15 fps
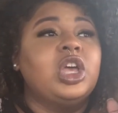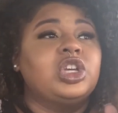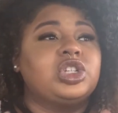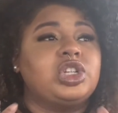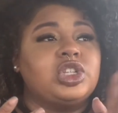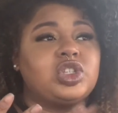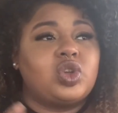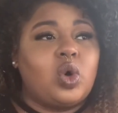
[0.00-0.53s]

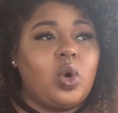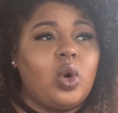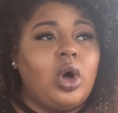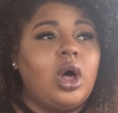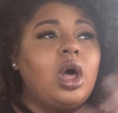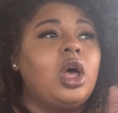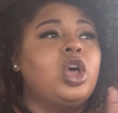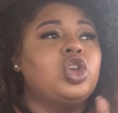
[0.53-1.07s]
She's
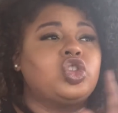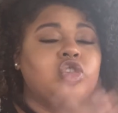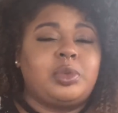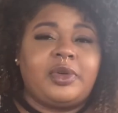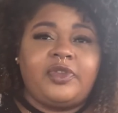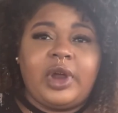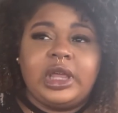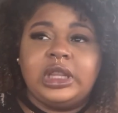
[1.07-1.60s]
cool,
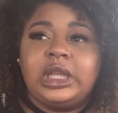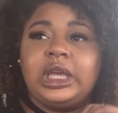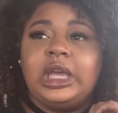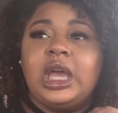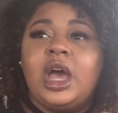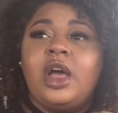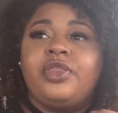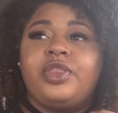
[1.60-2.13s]
super
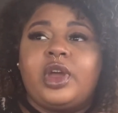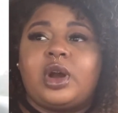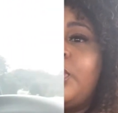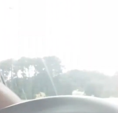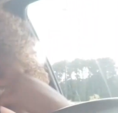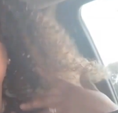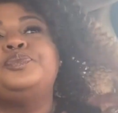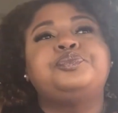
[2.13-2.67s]
friendly. That
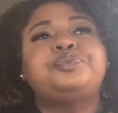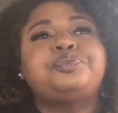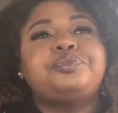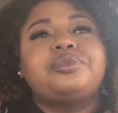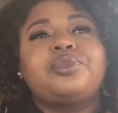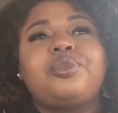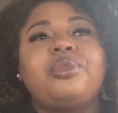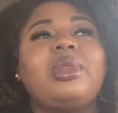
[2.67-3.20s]

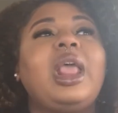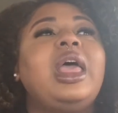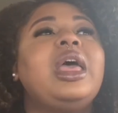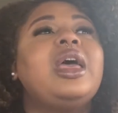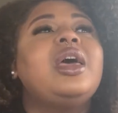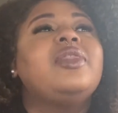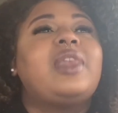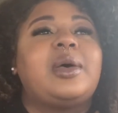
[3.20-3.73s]

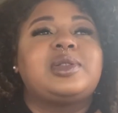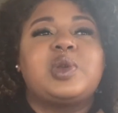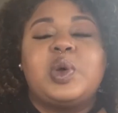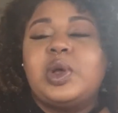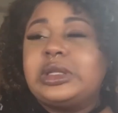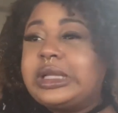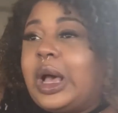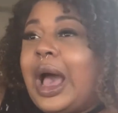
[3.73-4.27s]
was
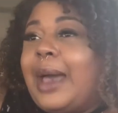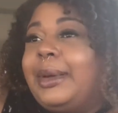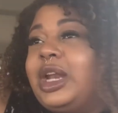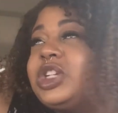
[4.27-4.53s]
cool. So I've been in